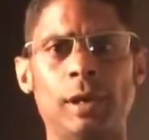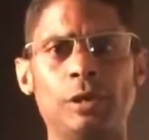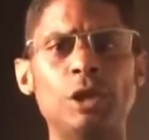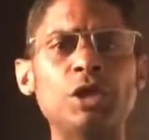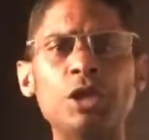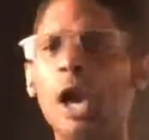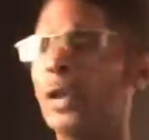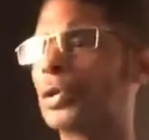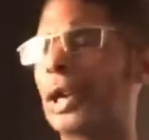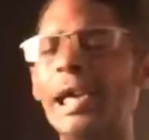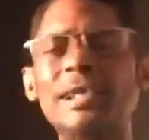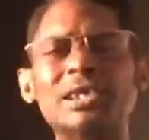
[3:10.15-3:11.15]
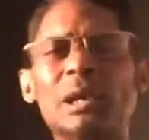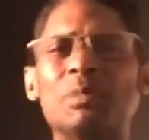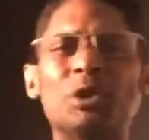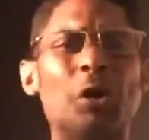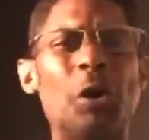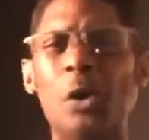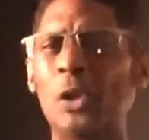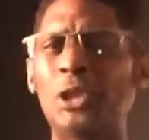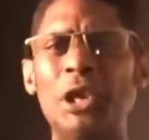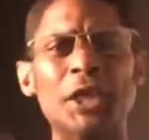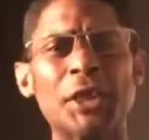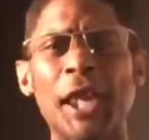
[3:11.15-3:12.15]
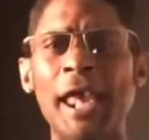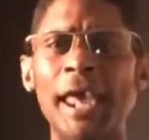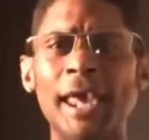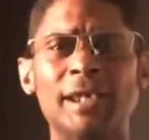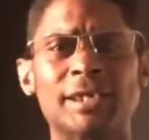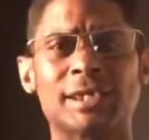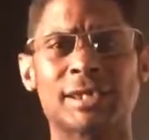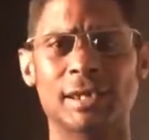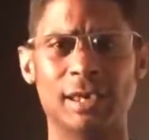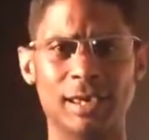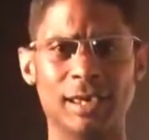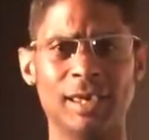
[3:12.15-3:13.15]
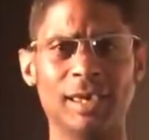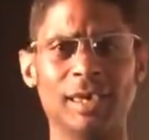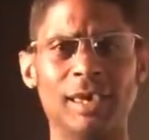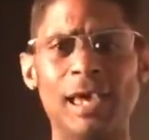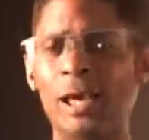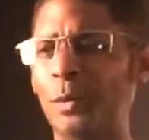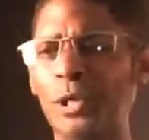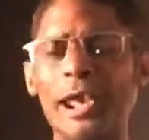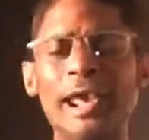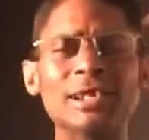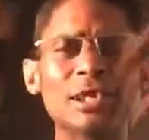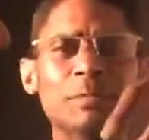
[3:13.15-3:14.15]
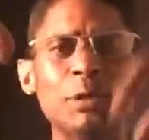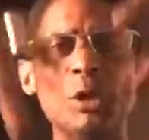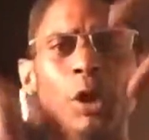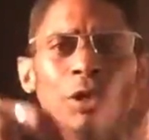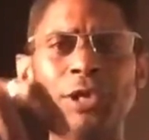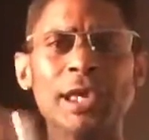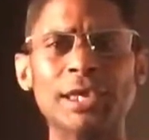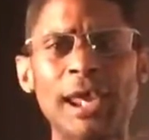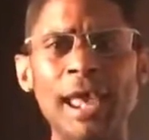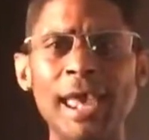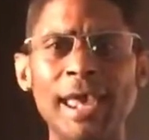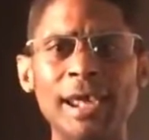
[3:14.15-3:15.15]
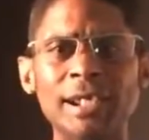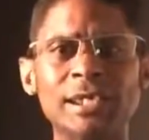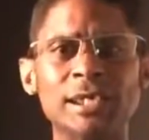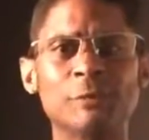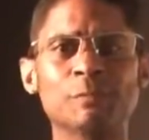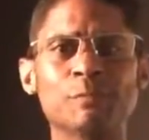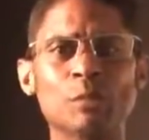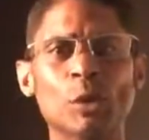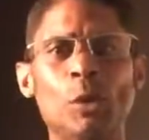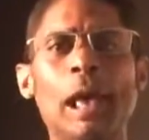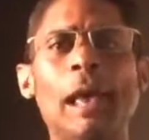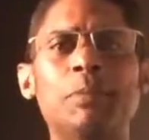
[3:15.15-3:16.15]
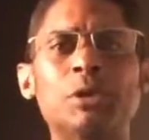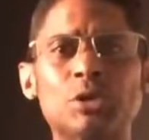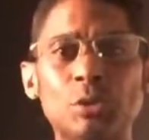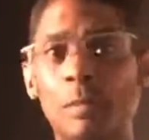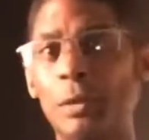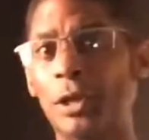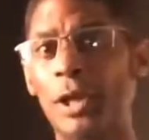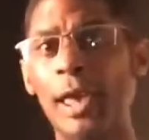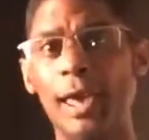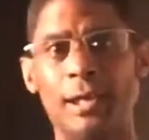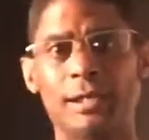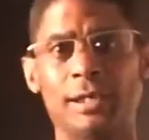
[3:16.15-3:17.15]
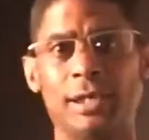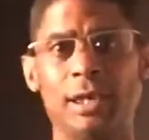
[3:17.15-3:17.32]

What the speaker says: The yolk ends up on all the other eggs. And when it ends up on all the other eggs, what happens to the mother eggs?